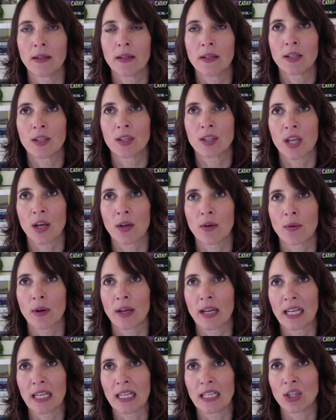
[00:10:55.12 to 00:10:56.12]
So
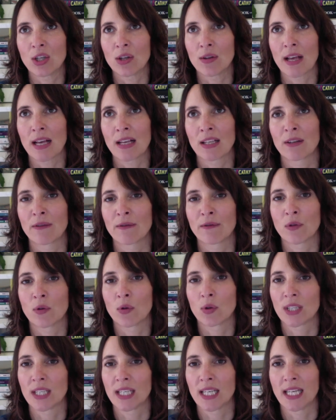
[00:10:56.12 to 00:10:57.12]
in two thousand
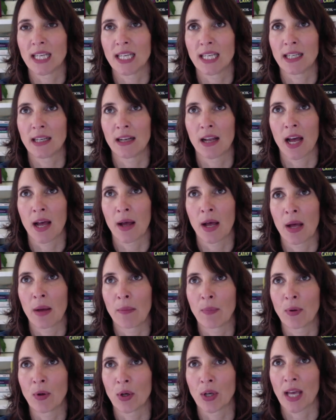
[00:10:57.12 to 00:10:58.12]
fourteen, a
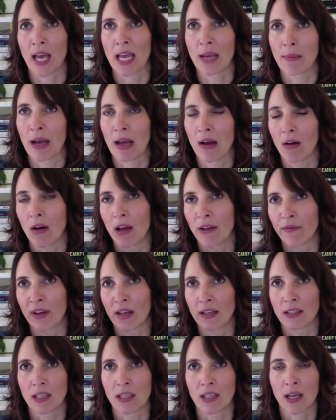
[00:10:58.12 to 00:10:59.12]
book came out. I
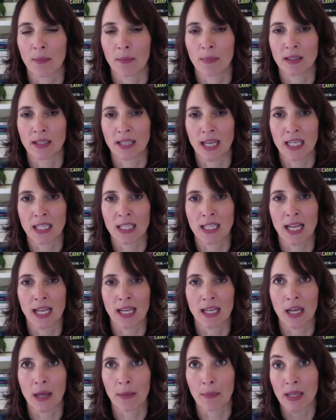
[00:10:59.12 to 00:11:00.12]
found it a couple of days, a
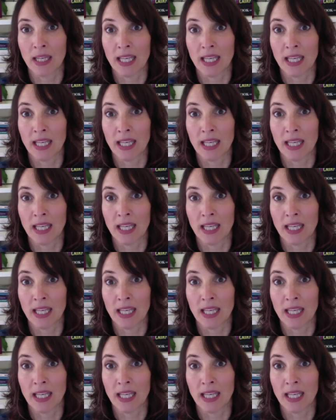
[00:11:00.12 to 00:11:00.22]
couple of